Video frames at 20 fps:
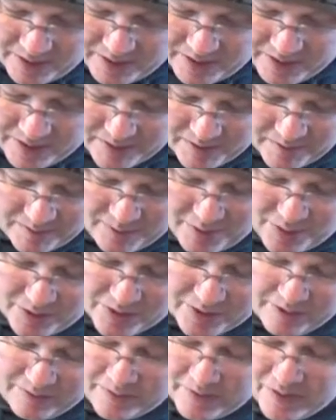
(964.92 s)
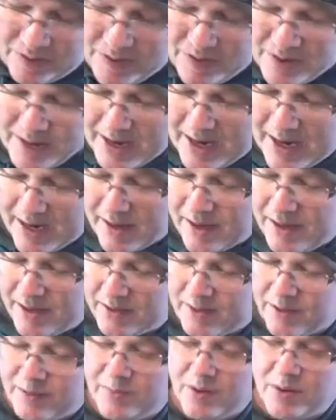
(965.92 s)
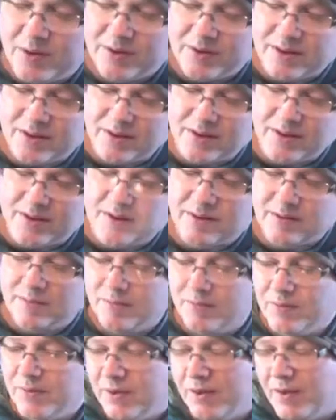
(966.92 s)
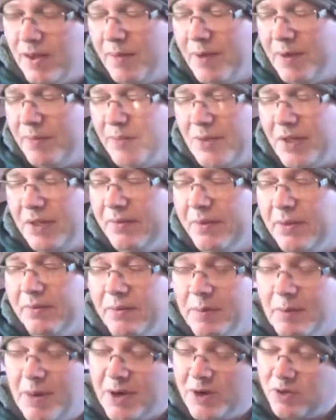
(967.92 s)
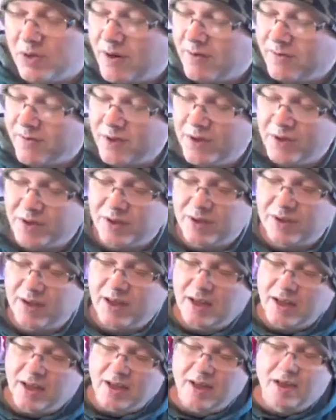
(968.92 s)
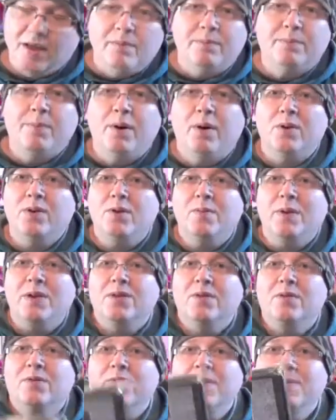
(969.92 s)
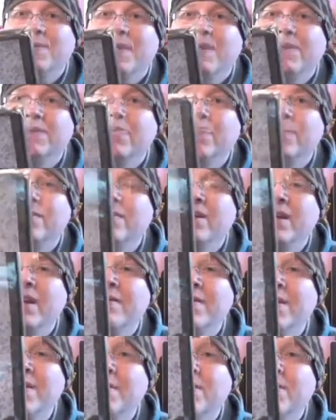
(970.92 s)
Genesis version, even though you can get this on the Master System. I mean, the Mega Drive version. But it's only about two or three pounds, so I thought I have it